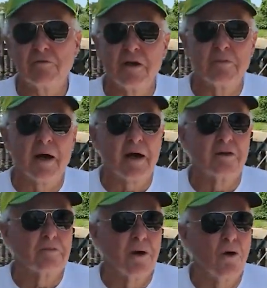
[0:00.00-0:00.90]
feet
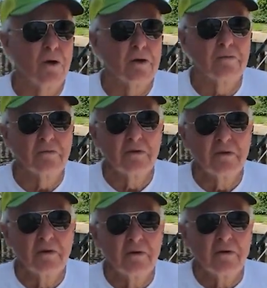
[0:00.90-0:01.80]
behind the boat, and
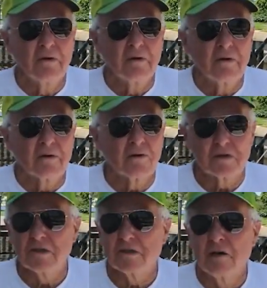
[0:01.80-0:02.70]
of
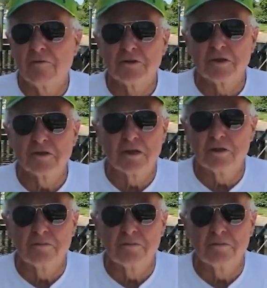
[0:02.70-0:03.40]
course the sailfish are such